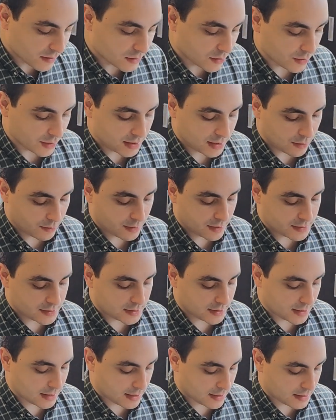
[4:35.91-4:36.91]

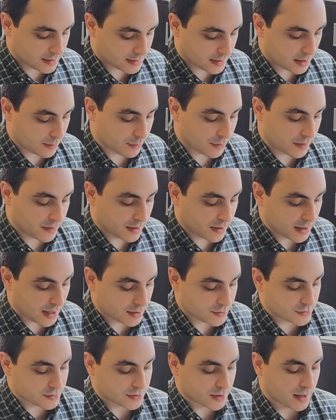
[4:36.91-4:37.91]
Coherence is a breathing
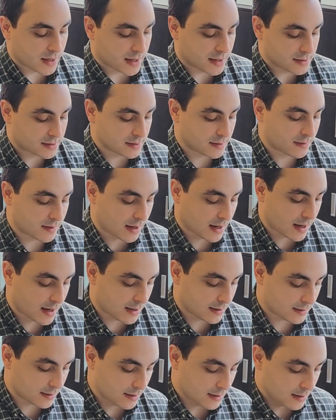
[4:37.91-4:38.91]
exercise
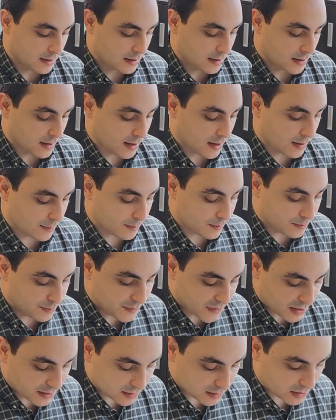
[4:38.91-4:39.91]
that
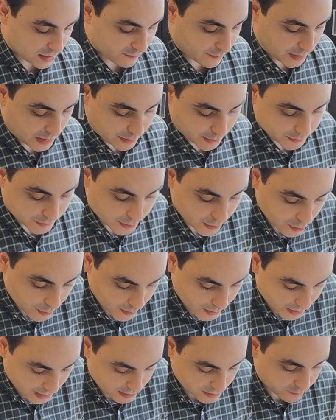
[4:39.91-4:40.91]
um, not a lot of people
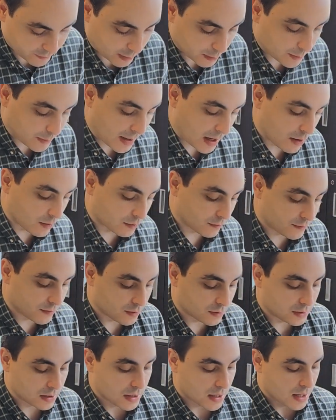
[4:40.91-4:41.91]
know, but is very
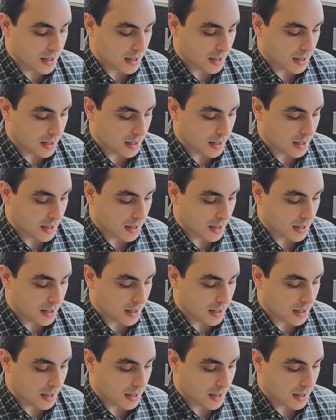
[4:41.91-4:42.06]
powerful.